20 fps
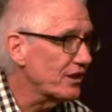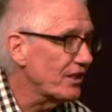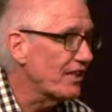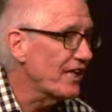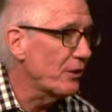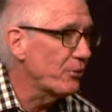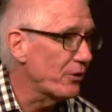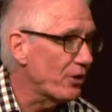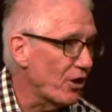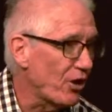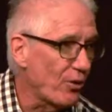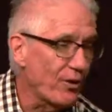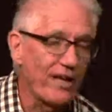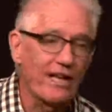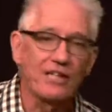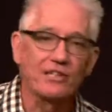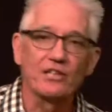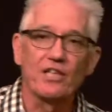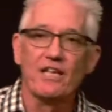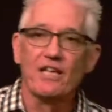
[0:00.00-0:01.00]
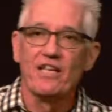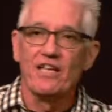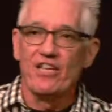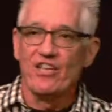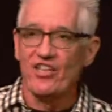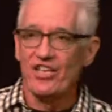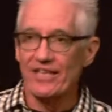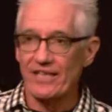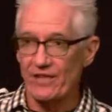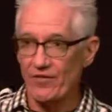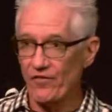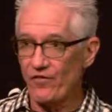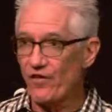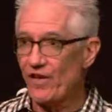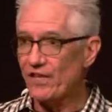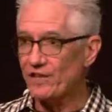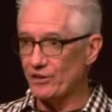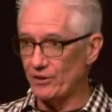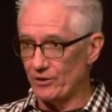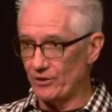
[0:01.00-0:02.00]
and they were known as the
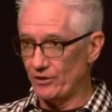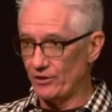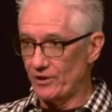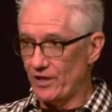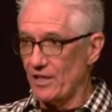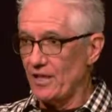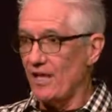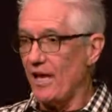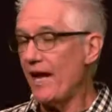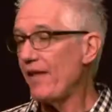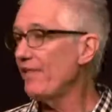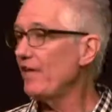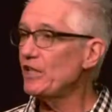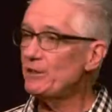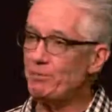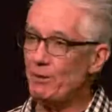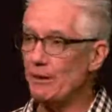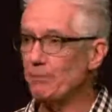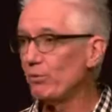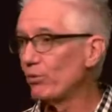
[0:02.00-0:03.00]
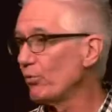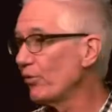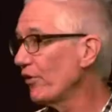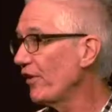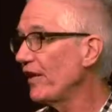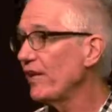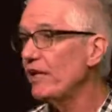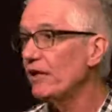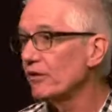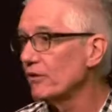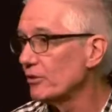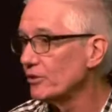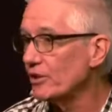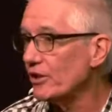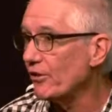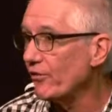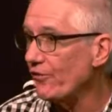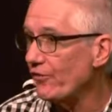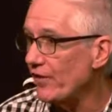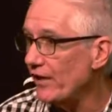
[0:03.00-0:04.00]
confessors. And these people were the heroes of
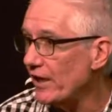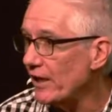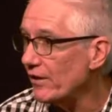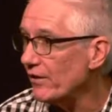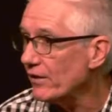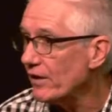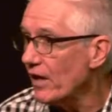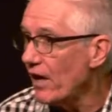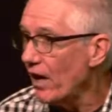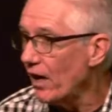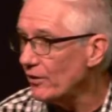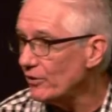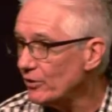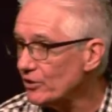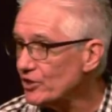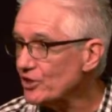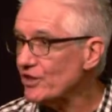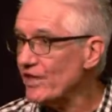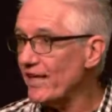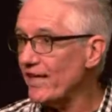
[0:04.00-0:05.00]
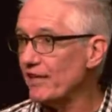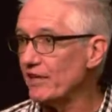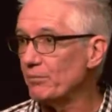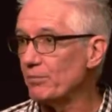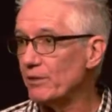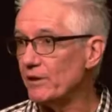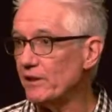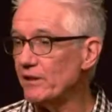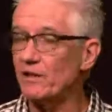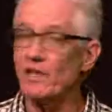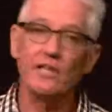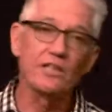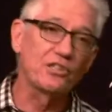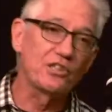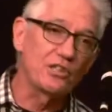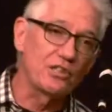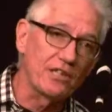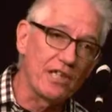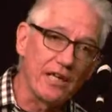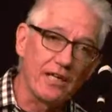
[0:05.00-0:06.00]
the faith understandably. They'd
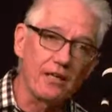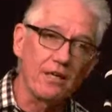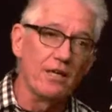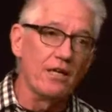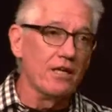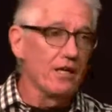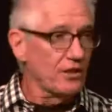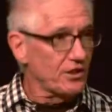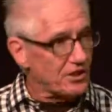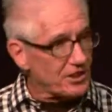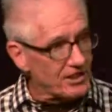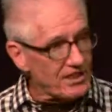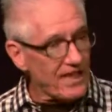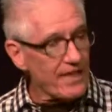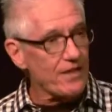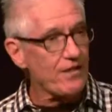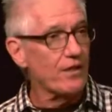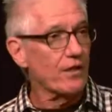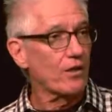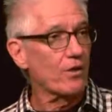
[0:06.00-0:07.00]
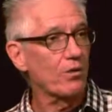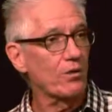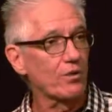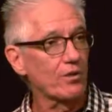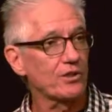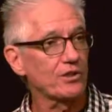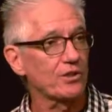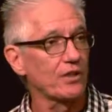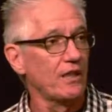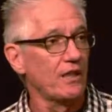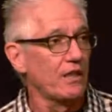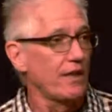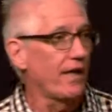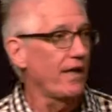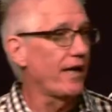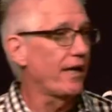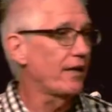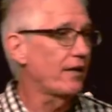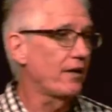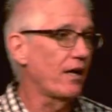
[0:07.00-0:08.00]
stayed, stayed the course and